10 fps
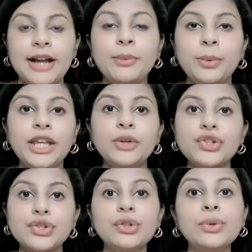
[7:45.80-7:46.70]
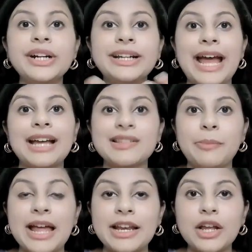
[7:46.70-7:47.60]
And we used to do the tax
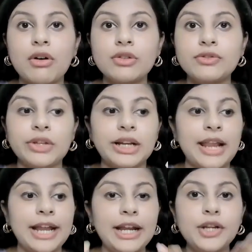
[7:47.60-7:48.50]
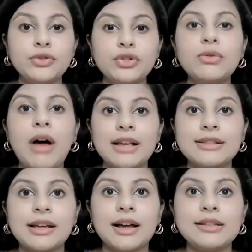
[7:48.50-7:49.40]
planning also. The client used to
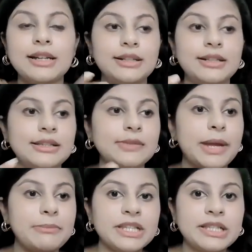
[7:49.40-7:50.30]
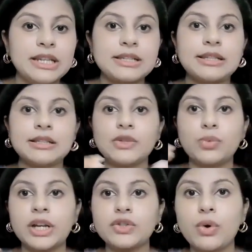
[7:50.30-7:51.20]
ask us that this is my business, this is
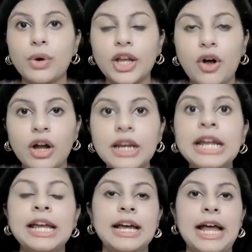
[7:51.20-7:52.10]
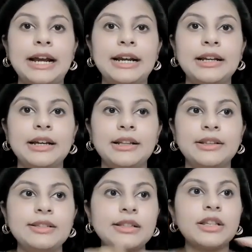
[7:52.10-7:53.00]
what is going on, and
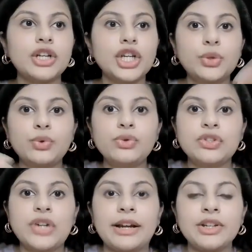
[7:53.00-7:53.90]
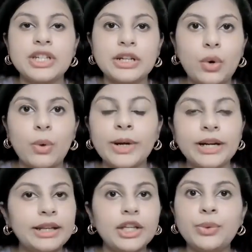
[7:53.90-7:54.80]
this is the new strategy. In
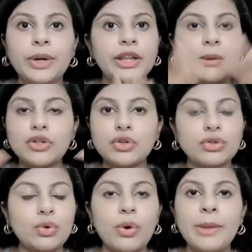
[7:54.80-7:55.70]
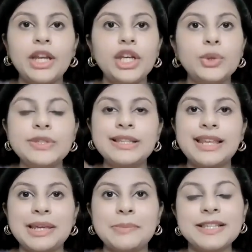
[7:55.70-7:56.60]
COVID in UK, there were so many new
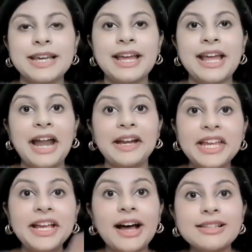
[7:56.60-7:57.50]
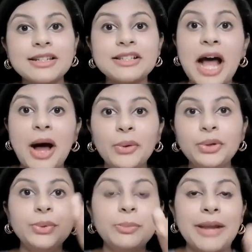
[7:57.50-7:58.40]
schemes. And he asked us how
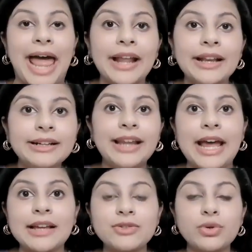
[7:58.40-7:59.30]
to plan the tax.